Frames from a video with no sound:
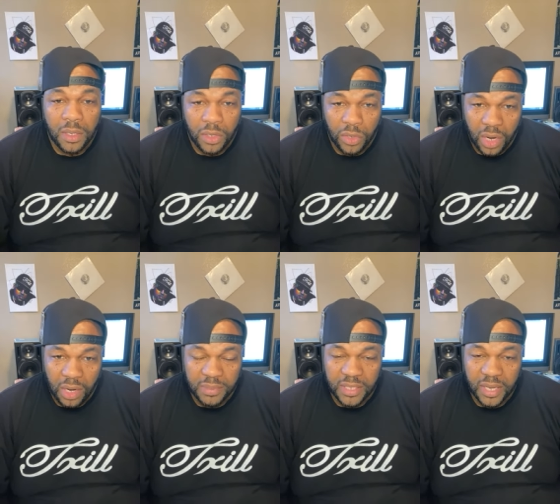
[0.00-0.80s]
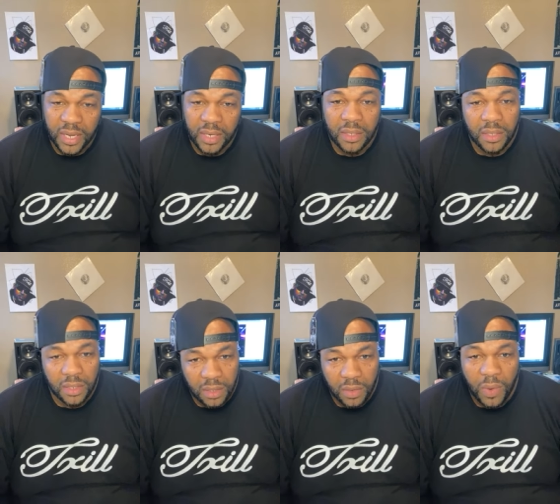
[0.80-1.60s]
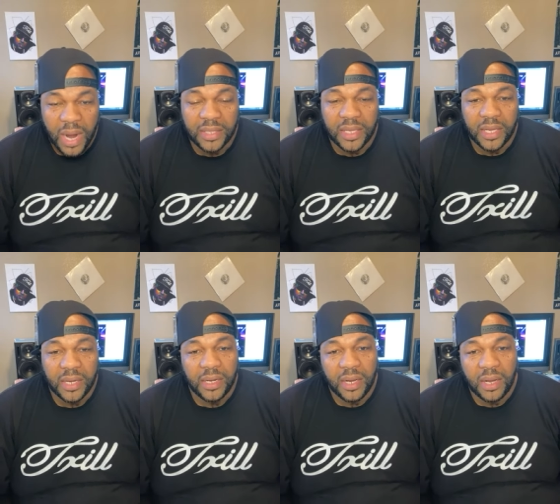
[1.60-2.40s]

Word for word: you know what I'm saying, right then and there.